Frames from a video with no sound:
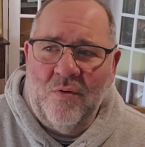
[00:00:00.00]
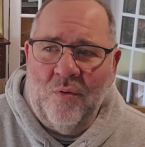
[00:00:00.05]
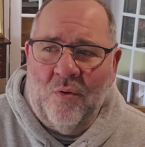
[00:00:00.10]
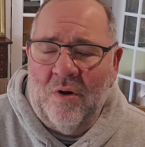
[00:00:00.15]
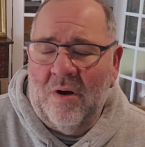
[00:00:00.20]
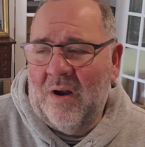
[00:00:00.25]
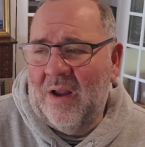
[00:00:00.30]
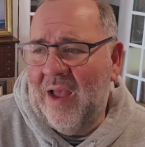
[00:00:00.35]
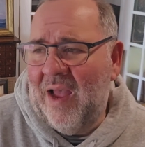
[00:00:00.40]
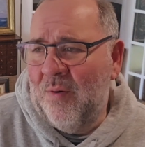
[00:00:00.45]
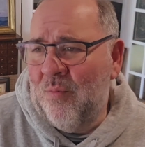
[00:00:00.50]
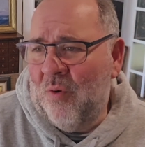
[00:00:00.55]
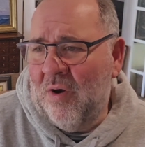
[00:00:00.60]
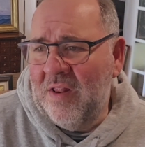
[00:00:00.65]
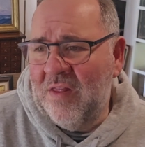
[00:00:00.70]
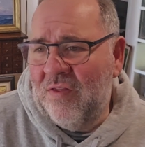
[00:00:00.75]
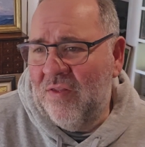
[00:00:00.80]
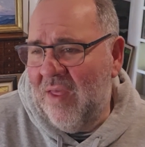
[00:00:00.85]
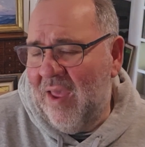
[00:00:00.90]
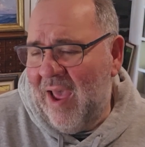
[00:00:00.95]
Or I
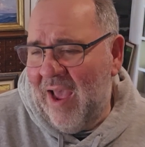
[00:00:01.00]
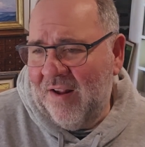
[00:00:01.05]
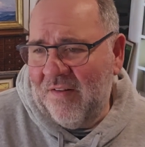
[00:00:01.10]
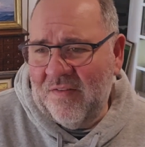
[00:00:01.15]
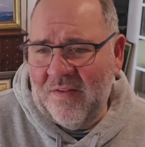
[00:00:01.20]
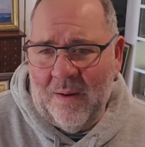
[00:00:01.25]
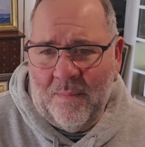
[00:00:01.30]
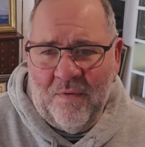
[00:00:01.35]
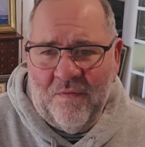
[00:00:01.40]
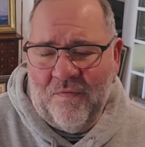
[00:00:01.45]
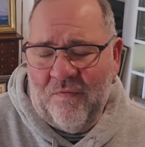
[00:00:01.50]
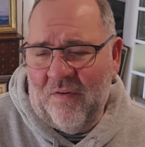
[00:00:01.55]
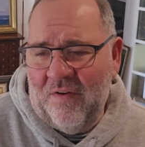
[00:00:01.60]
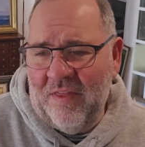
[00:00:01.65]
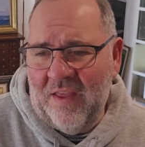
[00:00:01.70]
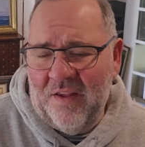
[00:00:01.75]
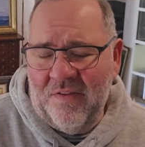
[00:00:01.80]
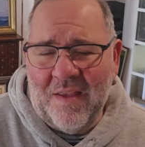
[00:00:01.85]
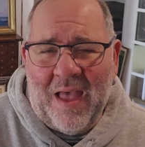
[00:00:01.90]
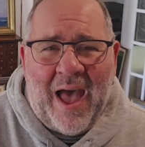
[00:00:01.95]
want X number for
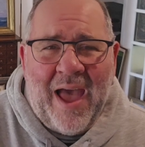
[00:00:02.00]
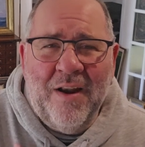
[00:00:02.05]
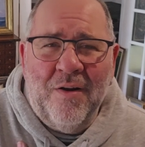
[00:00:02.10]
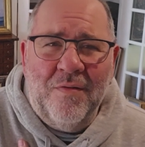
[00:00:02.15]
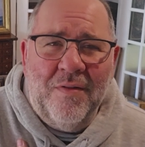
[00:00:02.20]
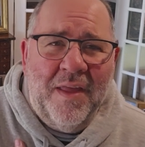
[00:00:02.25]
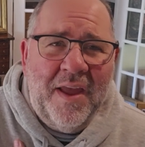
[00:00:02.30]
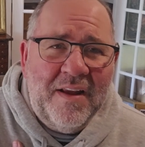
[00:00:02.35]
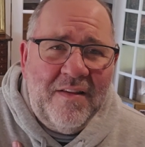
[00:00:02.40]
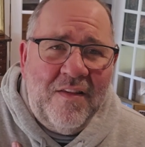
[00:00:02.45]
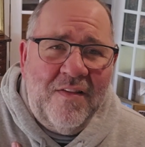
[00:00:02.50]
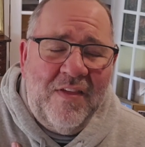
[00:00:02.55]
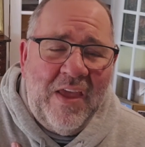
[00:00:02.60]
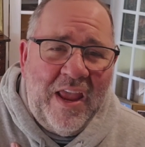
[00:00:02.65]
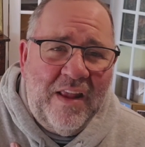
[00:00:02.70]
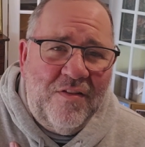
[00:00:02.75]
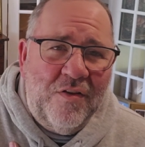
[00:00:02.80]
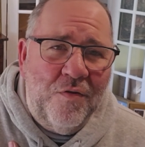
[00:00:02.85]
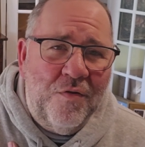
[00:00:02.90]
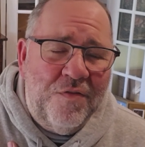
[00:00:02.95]
this. I don't like to
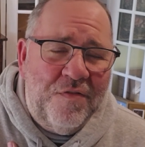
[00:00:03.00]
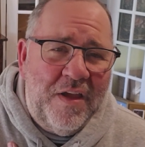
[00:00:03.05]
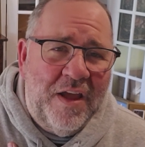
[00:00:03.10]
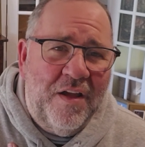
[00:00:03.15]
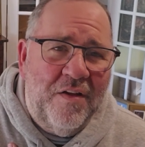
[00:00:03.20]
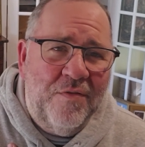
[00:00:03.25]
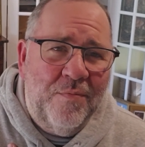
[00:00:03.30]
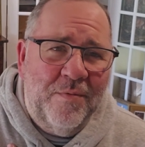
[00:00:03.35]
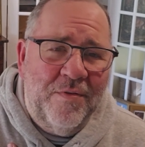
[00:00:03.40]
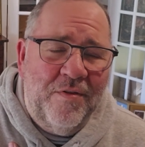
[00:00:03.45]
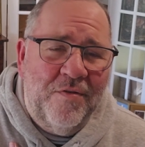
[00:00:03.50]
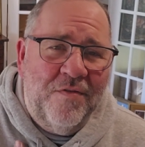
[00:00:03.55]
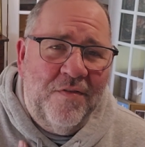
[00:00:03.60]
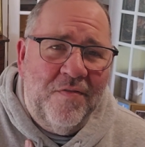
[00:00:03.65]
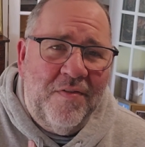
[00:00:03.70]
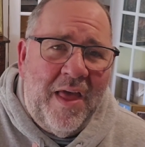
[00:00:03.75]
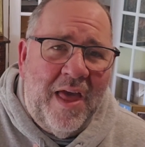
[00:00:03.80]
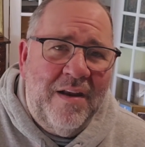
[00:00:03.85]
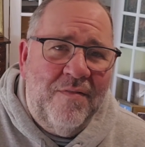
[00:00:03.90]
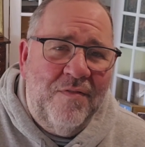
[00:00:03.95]
take those sales where there's
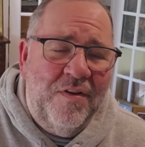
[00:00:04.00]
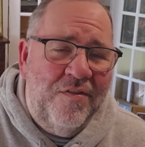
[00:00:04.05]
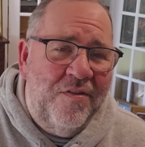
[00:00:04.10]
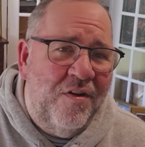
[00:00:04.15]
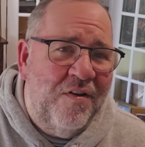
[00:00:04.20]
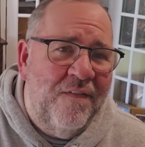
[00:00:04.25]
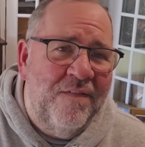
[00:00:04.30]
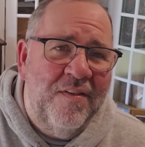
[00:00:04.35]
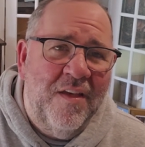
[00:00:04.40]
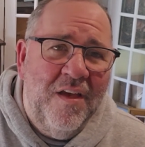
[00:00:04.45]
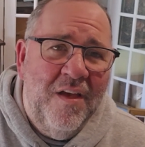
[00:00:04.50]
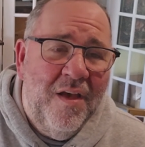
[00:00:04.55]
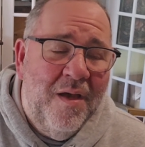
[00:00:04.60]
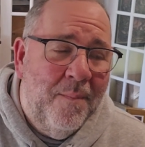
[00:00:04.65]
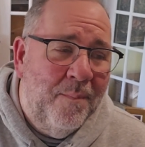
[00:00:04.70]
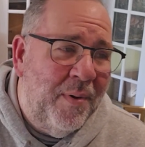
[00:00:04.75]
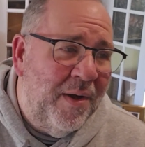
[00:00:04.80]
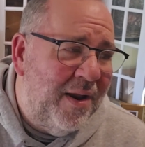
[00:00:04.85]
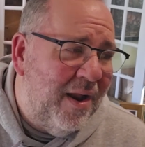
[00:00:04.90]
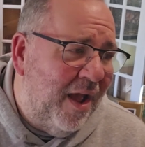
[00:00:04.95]
a lot of reserves,
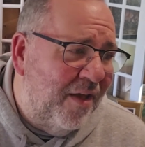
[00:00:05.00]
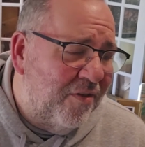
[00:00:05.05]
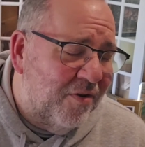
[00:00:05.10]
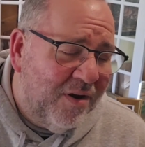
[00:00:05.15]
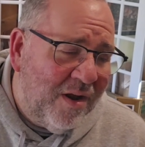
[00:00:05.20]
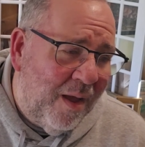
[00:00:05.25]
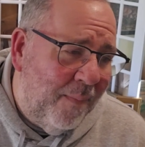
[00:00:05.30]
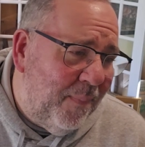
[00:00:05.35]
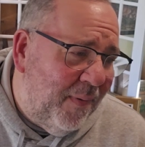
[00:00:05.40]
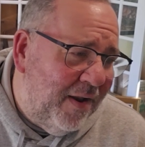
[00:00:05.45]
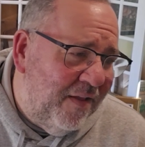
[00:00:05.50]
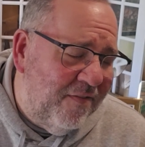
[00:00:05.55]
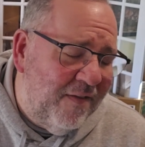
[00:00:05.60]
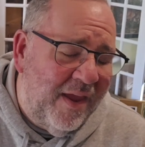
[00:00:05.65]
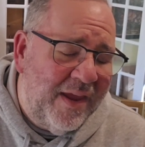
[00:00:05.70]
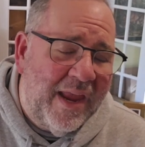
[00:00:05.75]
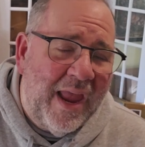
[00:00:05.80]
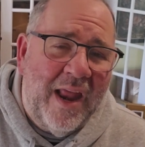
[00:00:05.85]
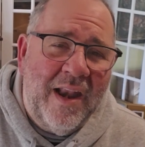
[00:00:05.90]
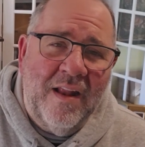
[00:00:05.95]
but other companies,
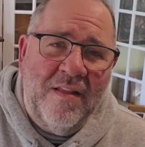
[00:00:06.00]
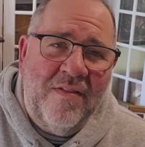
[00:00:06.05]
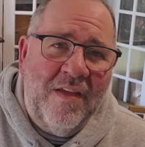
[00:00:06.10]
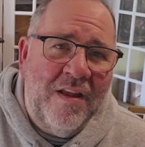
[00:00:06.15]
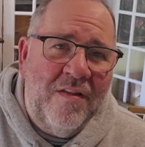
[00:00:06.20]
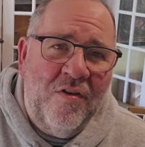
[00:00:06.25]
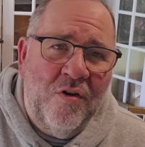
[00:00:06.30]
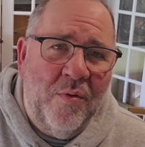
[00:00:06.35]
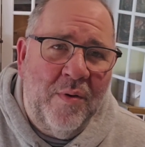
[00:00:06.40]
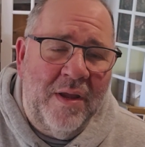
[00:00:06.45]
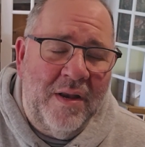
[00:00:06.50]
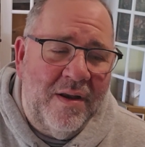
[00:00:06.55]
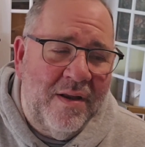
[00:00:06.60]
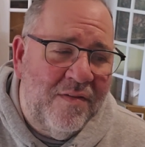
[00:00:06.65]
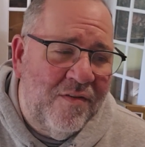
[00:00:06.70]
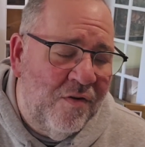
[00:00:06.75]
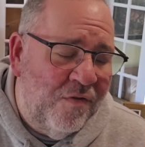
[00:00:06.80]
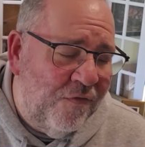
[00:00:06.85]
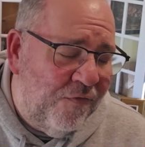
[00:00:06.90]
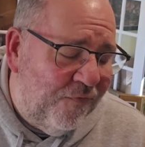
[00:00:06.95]
I get it. They do
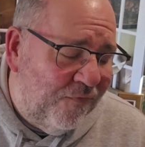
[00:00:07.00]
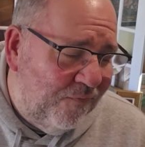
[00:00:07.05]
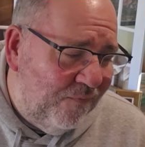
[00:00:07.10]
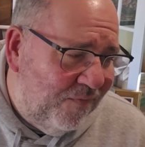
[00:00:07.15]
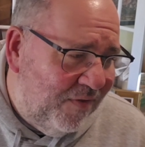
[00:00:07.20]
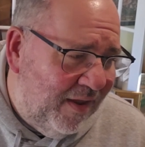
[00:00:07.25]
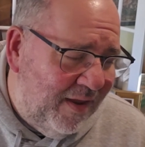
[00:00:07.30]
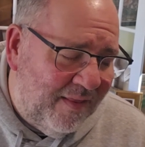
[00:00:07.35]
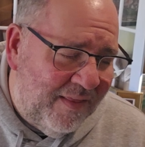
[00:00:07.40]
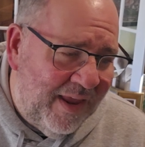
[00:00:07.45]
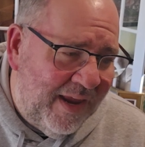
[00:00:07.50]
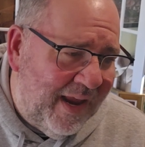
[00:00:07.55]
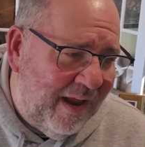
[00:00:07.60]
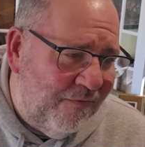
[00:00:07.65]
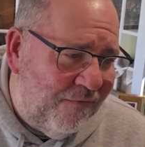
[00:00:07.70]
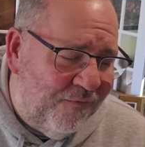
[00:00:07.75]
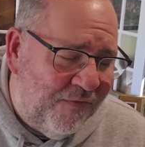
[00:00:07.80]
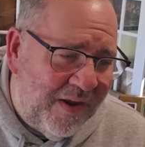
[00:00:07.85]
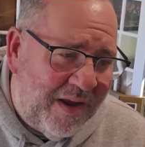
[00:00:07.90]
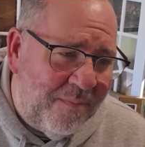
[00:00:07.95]
it. They
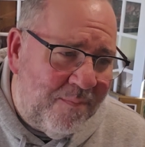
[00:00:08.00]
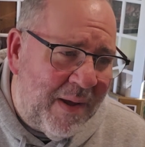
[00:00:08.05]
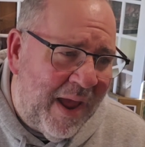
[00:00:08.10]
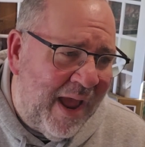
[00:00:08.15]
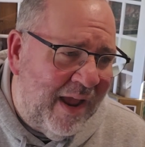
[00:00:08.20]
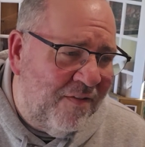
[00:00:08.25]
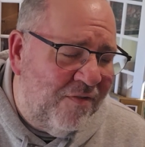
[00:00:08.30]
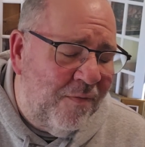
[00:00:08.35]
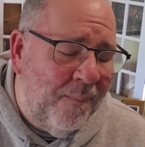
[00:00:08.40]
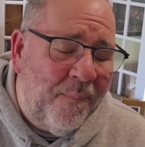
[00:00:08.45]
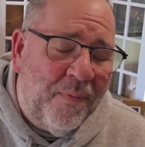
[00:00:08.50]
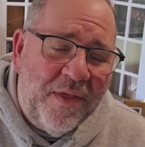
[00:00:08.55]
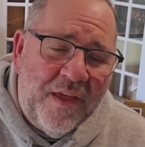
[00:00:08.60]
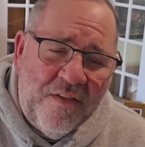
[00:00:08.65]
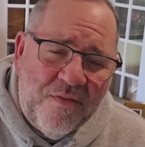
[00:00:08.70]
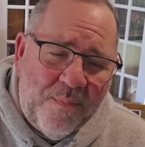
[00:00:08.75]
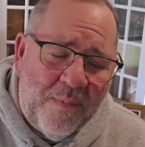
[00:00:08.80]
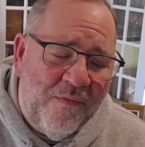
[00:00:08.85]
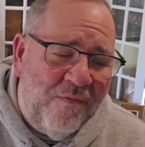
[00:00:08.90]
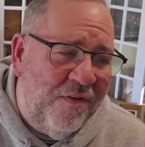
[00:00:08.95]
get feedback. So
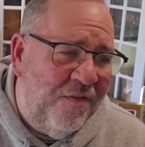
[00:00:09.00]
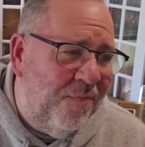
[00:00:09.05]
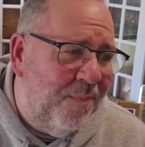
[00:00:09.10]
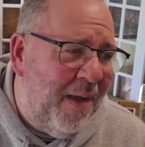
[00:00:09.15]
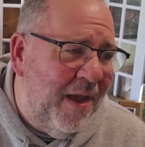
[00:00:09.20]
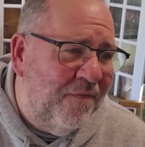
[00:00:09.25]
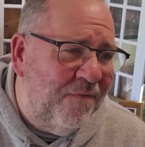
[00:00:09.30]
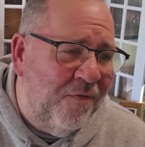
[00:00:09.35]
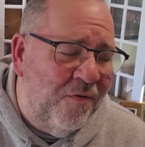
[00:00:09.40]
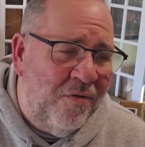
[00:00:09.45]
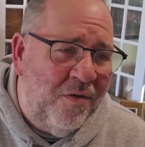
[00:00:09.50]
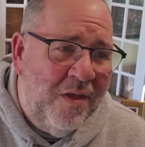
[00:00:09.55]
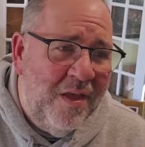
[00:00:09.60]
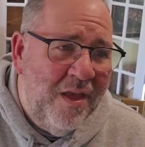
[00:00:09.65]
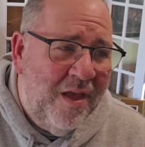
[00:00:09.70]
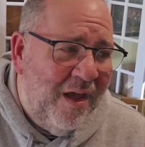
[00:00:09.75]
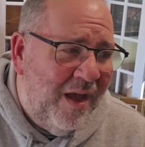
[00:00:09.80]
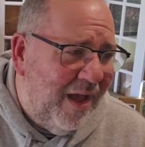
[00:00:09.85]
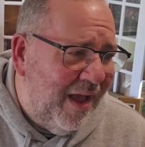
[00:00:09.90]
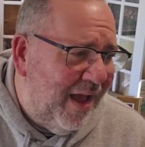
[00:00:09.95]
please be respectful.
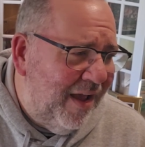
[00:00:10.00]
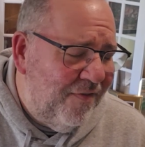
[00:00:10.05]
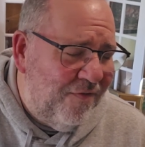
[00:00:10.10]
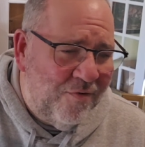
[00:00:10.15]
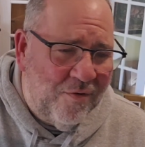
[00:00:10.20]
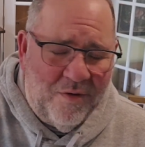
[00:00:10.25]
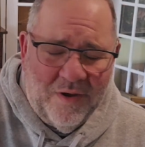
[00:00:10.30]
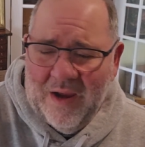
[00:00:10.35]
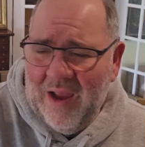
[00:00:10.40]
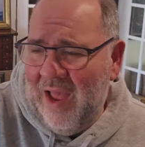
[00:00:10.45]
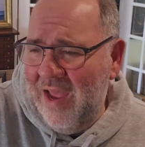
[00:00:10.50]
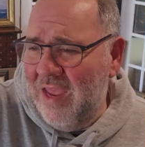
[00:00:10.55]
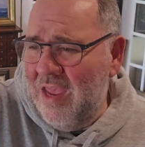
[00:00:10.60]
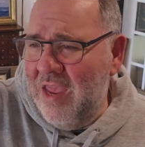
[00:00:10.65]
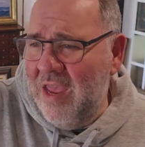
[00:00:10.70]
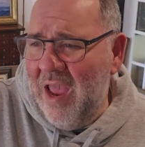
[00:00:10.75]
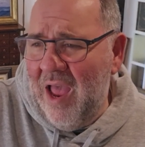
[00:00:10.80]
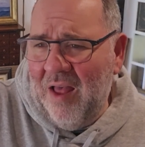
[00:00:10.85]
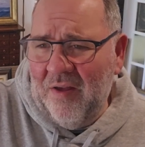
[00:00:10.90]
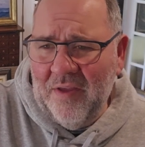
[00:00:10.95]
I saw a guy
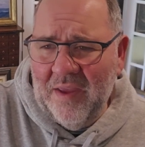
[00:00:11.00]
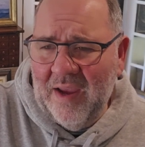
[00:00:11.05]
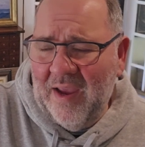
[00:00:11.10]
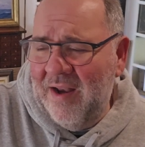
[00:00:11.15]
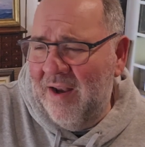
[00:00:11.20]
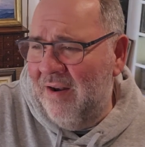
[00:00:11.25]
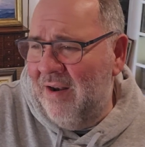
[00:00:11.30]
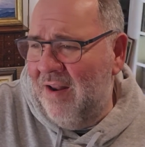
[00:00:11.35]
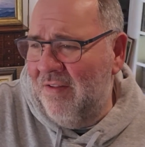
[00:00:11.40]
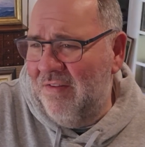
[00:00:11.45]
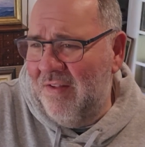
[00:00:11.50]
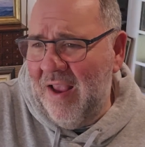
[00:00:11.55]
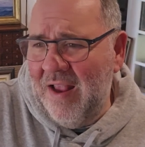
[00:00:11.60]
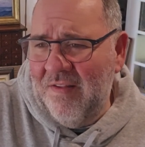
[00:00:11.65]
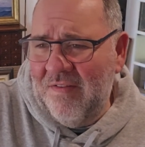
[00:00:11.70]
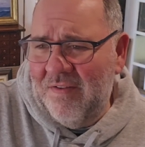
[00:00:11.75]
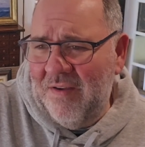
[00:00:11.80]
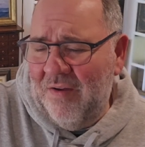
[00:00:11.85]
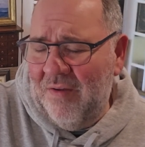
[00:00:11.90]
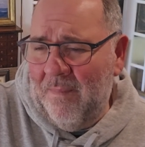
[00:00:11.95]
yelling at an
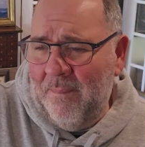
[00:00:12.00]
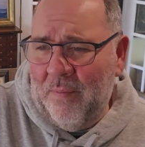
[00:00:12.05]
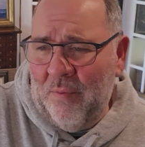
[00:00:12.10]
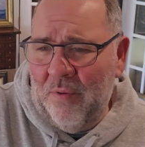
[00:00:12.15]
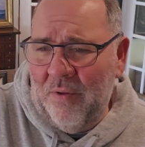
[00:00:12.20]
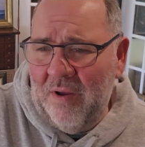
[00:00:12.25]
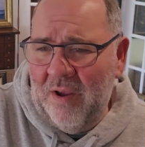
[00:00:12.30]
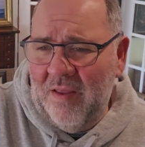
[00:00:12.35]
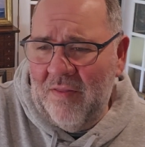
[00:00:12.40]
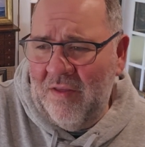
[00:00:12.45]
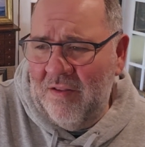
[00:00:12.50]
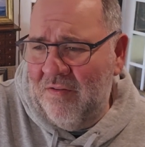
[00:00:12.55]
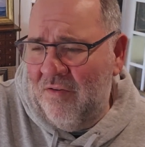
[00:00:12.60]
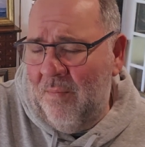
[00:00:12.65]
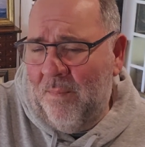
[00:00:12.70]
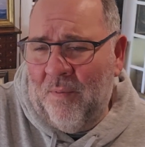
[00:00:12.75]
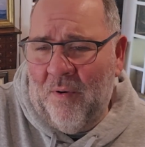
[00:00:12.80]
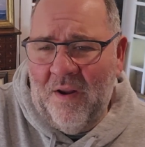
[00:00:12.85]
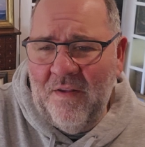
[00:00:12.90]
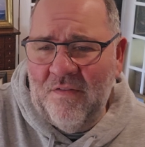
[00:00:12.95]
estate sale employee that
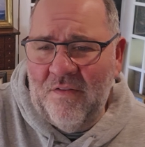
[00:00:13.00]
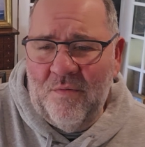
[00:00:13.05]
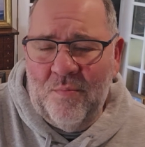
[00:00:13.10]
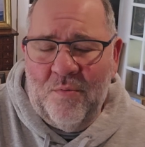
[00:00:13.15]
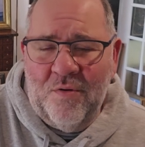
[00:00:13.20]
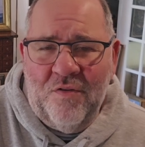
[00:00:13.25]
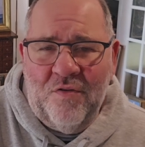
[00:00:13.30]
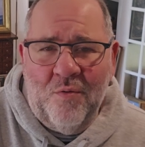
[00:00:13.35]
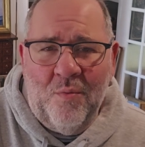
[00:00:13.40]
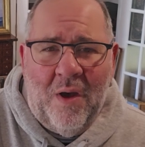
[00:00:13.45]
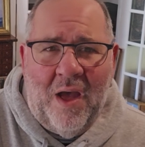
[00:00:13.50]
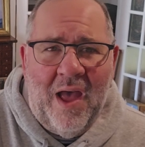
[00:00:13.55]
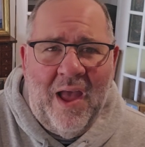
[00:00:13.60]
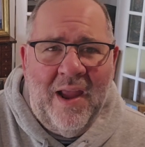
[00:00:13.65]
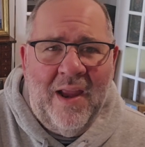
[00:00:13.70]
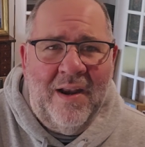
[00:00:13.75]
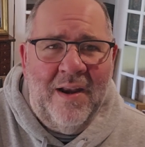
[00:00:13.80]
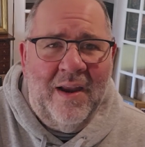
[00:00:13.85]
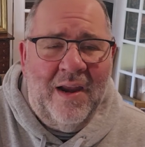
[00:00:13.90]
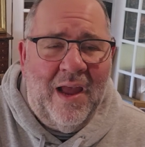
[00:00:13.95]
your prices were too
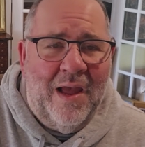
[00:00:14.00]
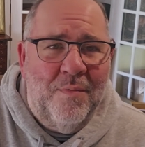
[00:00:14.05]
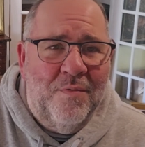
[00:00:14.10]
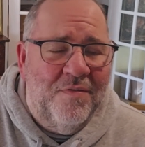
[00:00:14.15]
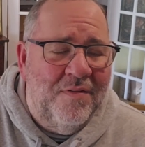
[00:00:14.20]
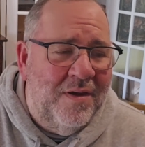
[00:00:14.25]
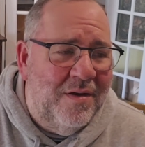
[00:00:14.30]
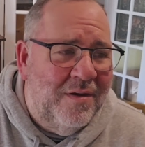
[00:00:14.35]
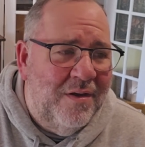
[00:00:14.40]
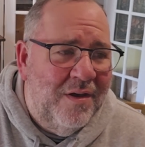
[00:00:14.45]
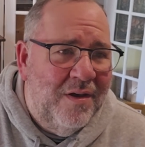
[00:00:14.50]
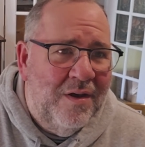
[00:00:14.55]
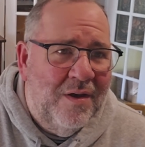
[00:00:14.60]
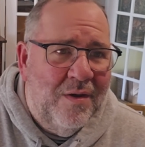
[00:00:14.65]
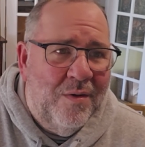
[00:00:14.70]
high. And the guy was like,